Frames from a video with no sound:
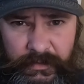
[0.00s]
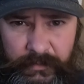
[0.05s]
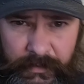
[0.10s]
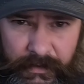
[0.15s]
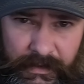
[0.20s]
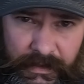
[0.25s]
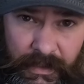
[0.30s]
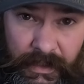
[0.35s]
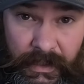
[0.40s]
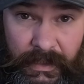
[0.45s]

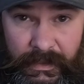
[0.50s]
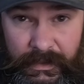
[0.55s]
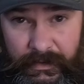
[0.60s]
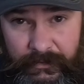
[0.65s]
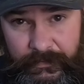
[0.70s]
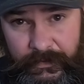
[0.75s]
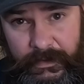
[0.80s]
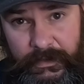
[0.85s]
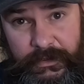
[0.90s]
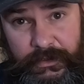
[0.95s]
really
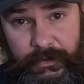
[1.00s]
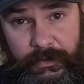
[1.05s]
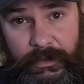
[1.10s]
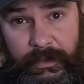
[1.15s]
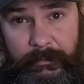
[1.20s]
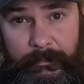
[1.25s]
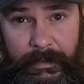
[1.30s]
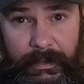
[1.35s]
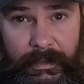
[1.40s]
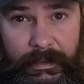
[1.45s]
handy feature
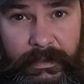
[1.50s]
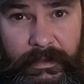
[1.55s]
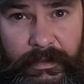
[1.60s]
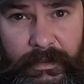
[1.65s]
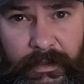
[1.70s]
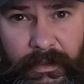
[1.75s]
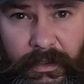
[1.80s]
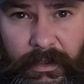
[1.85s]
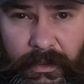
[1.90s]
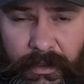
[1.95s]
they made.
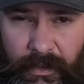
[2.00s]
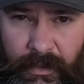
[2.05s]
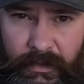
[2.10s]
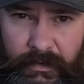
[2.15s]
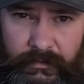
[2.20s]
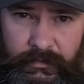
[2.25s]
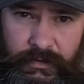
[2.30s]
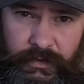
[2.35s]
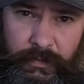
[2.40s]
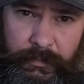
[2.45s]

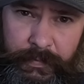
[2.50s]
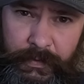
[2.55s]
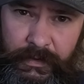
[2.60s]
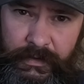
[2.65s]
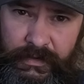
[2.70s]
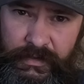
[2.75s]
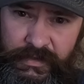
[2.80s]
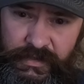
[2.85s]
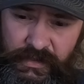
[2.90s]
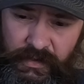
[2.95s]
You
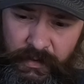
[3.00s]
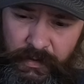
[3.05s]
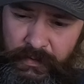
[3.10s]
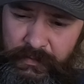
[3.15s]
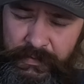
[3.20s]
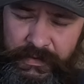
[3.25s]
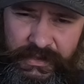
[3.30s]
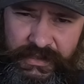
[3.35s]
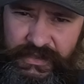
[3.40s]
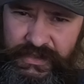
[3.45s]
put the
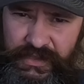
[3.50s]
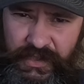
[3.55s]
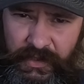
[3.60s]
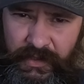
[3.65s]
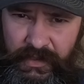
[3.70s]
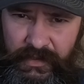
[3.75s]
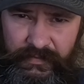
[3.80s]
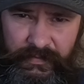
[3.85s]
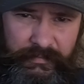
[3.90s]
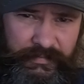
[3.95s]
stove, which is
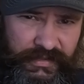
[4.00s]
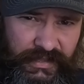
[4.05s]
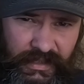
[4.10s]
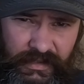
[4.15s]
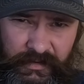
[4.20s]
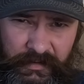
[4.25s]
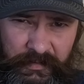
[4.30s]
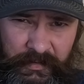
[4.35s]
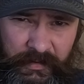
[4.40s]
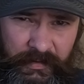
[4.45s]
dirty from
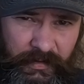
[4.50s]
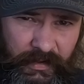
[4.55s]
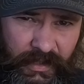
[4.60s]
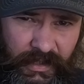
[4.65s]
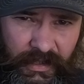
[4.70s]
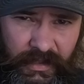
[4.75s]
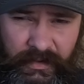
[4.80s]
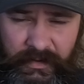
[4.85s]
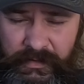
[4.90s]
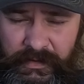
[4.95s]
sitting on the
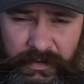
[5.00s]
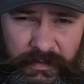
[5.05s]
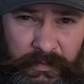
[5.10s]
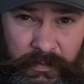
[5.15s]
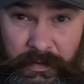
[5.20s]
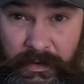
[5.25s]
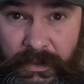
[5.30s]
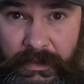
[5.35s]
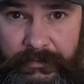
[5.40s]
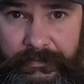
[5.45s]
ground
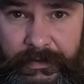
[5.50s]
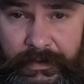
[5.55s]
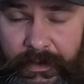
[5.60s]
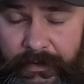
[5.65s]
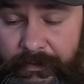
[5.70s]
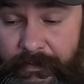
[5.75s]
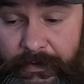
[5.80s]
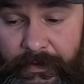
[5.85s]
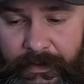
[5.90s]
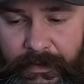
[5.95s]
and whatever
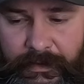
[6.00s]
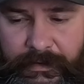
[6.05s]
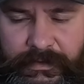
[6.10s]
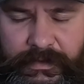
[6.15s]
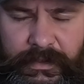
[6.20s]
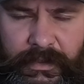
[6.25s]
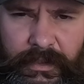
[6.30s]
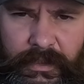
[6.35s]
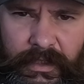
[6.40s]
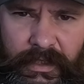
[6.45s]
other things,